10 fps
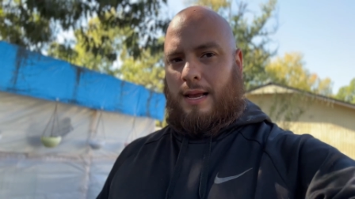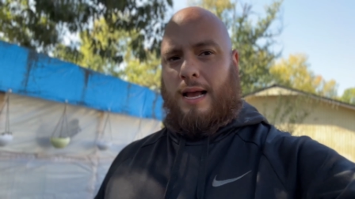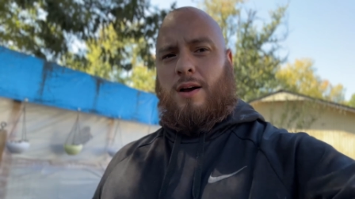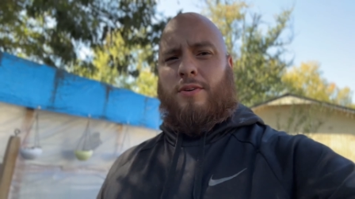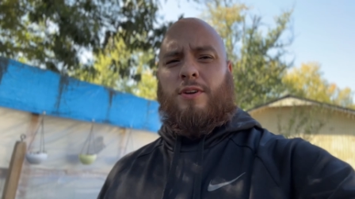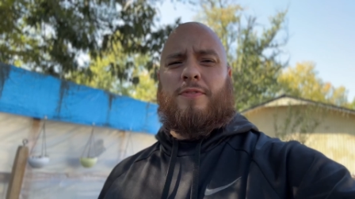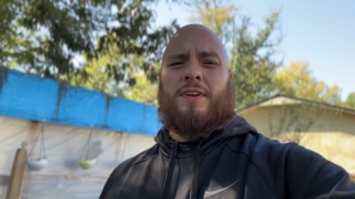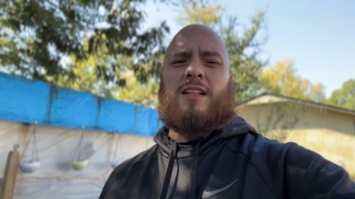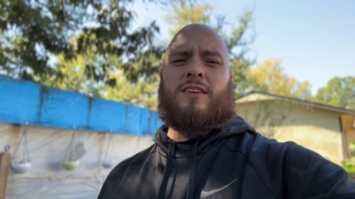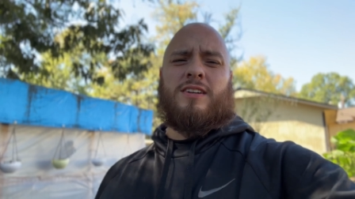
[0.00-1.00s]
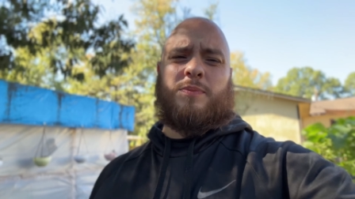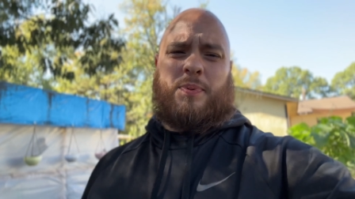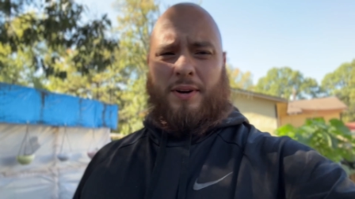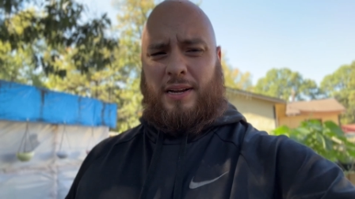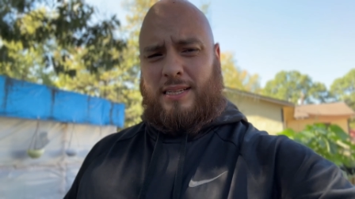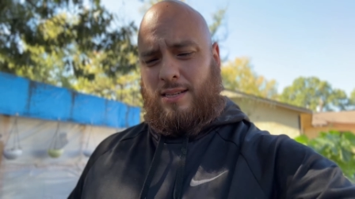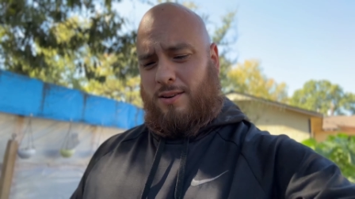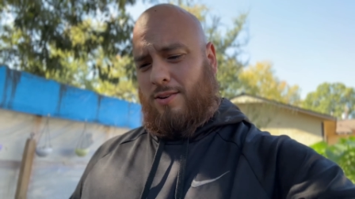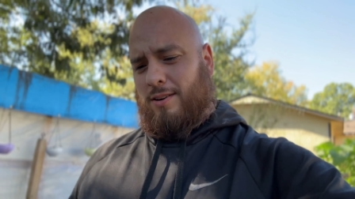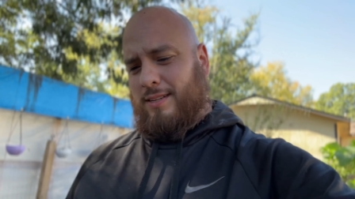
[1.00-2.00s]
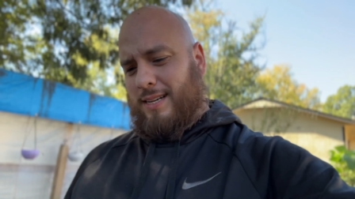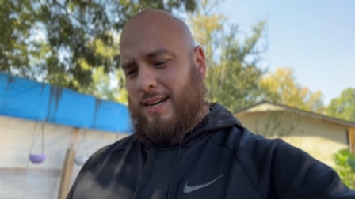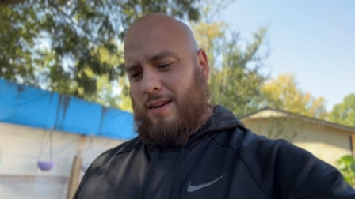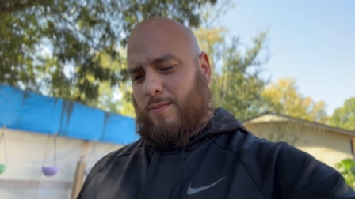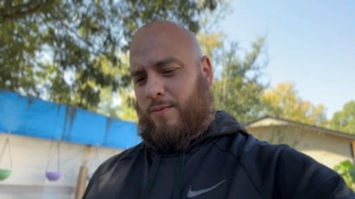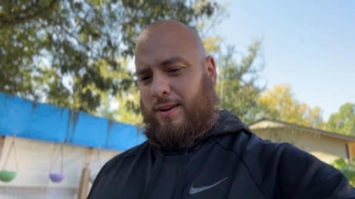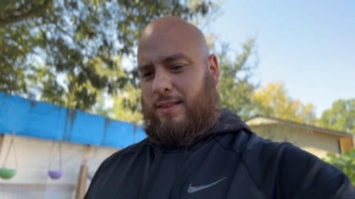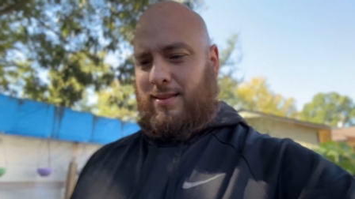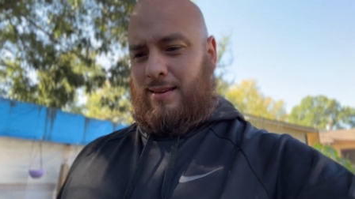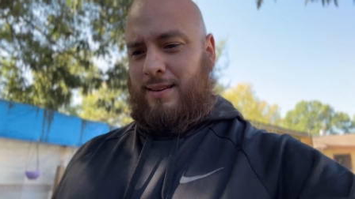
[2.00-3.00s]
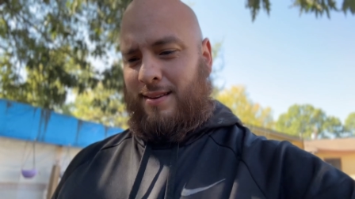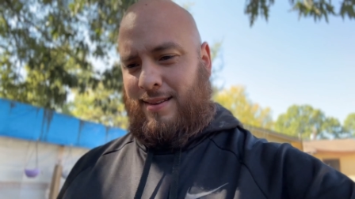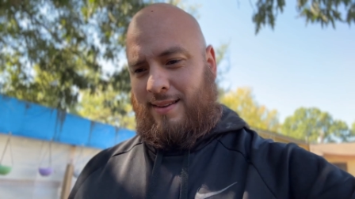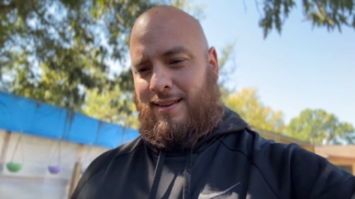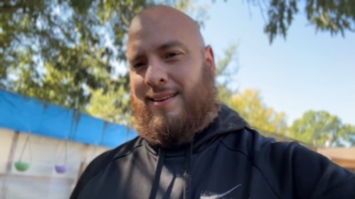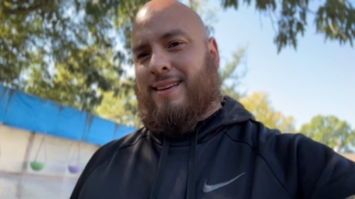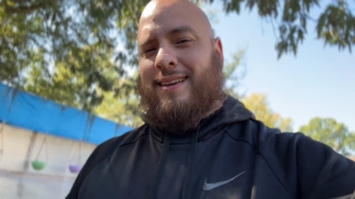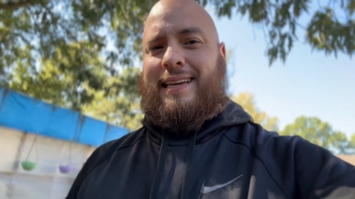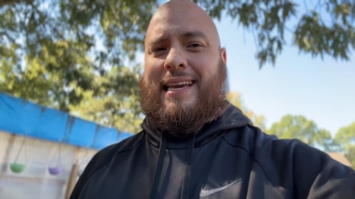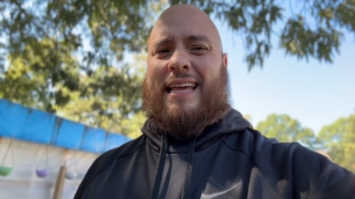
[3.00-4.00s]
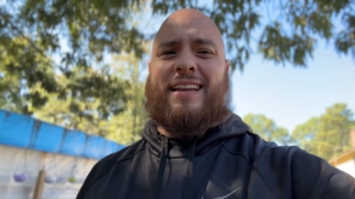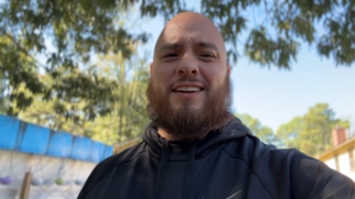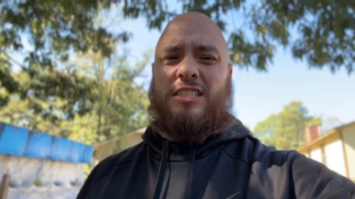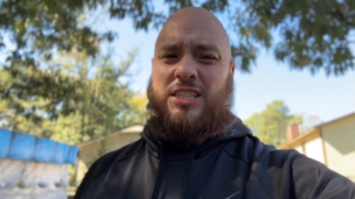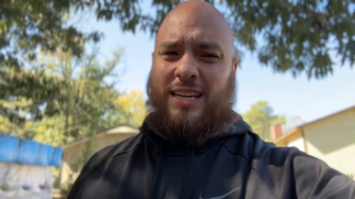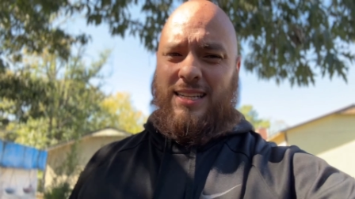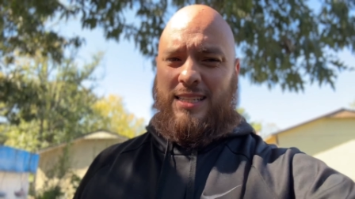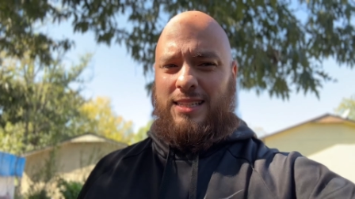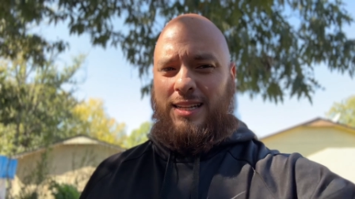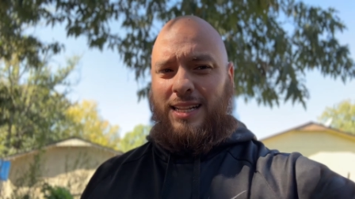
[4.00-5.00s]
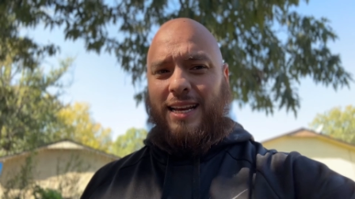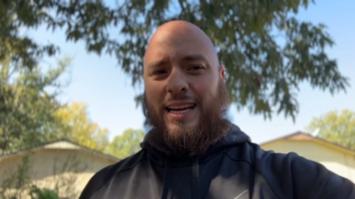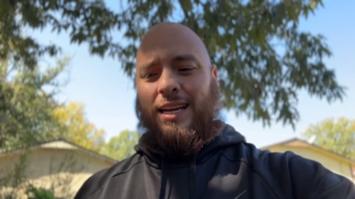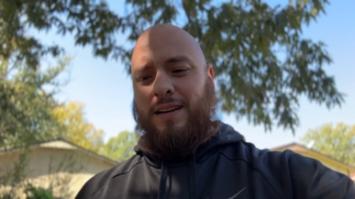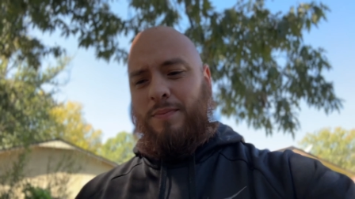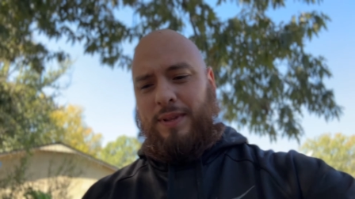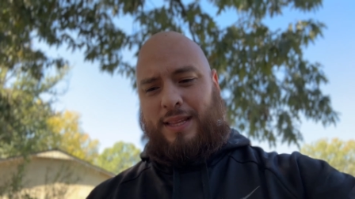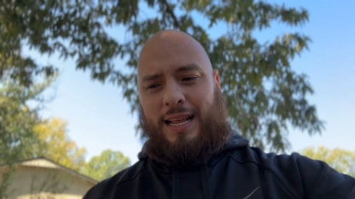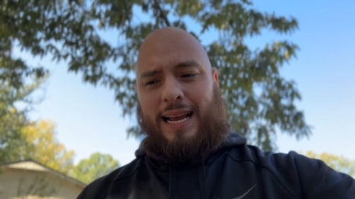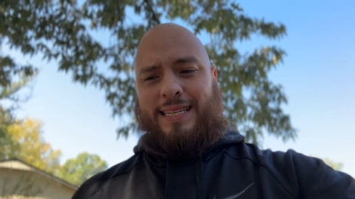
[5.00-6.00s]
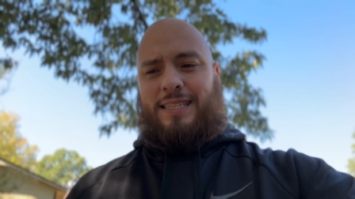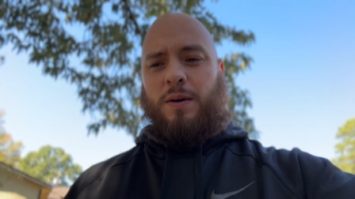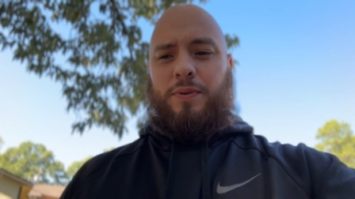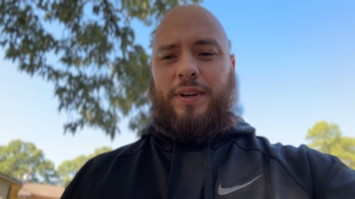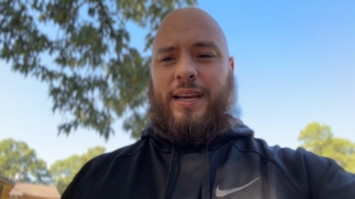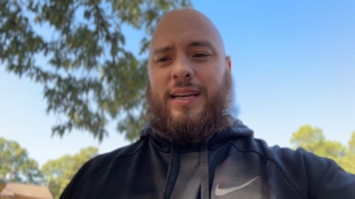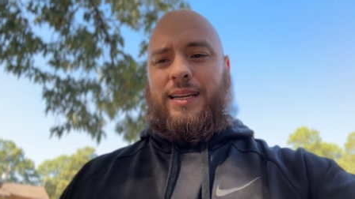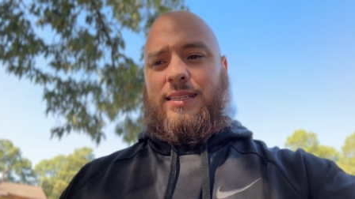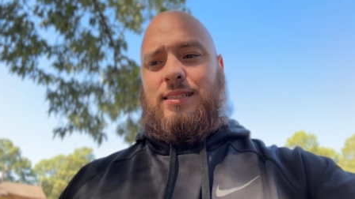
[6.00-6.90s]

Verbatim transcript: I don't know if y'all are experiencing a hard time with getting your chickens to lay, but the last couple days,